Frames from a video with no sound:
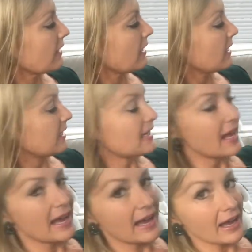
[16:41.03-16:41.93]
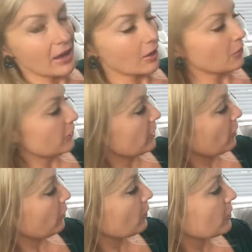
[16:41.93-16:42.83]
Now, the
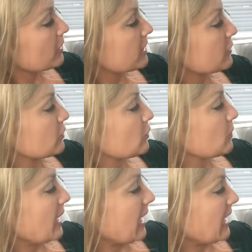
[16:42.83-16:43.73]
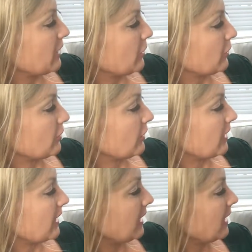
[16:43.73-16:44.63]
authorities grew
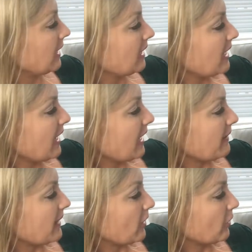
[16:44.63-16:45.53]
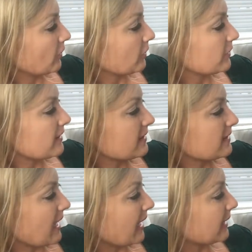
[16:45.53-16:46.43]
angry, and they hurled the
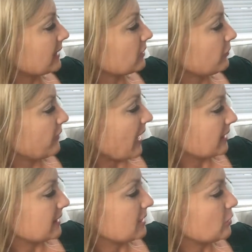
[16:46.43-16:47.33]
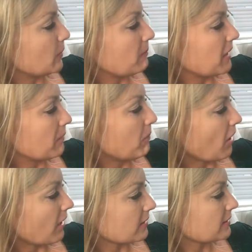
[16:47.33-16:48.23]
sad little fact into a big
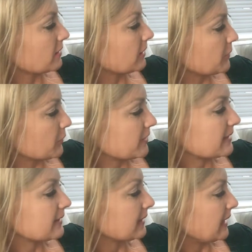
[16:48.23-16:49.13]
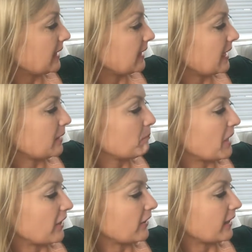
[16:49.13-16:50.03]
box, closed the lid, and
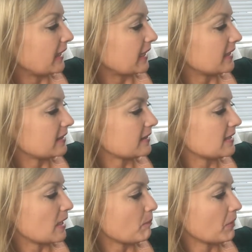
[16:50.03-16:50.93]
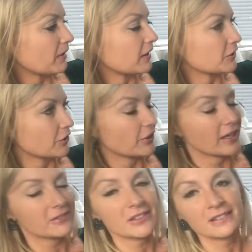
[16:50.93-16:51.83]
buried it deep
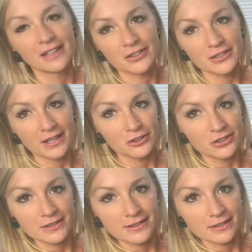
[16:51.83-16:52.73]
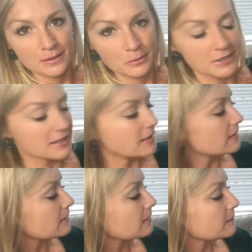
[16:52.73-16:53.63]
underground. I just got chills as I'm reading
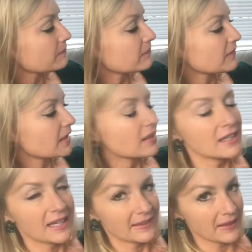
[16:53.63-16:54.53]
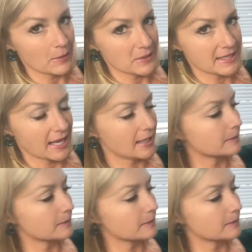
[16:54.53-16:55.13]
this. And that was that.